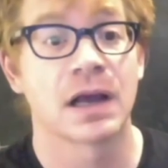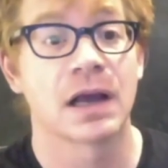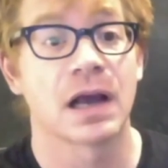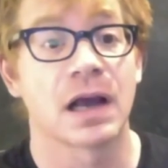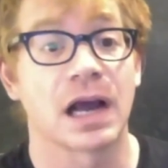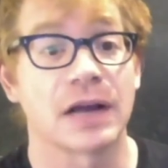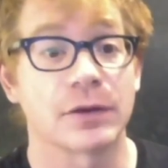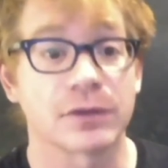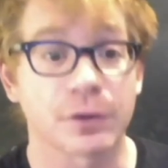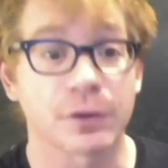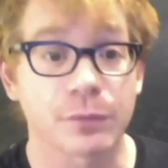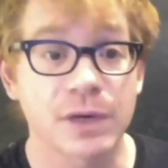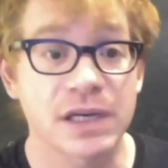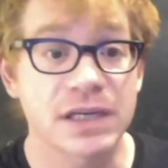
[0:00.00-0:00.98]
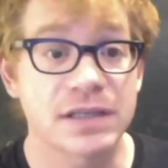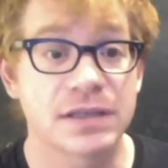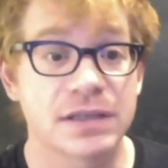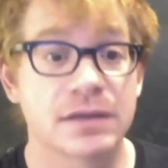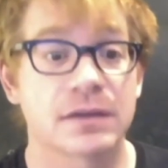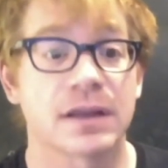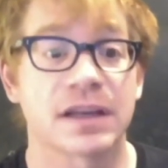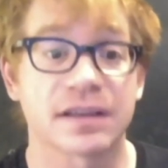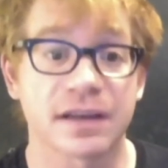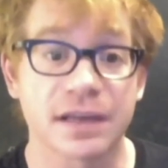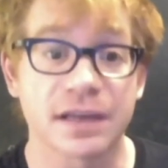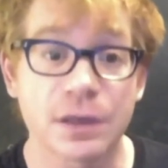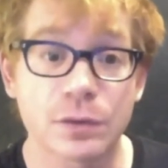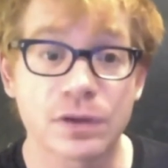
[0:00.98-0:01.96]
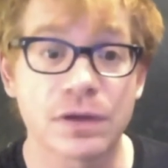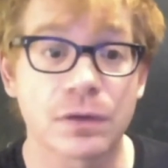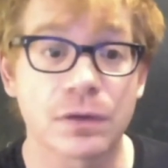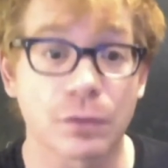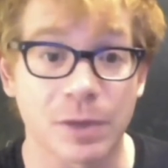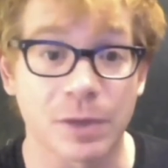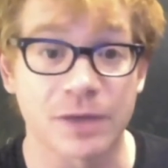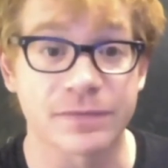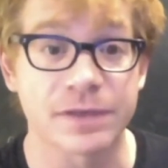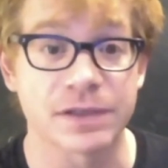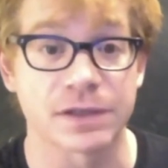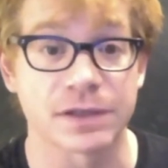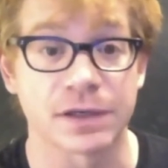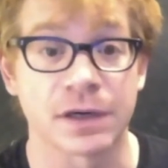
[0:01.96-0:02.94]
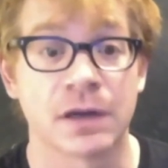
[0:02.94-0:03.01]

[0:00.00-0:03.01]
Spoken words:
And on the ridge, there is a new robust feature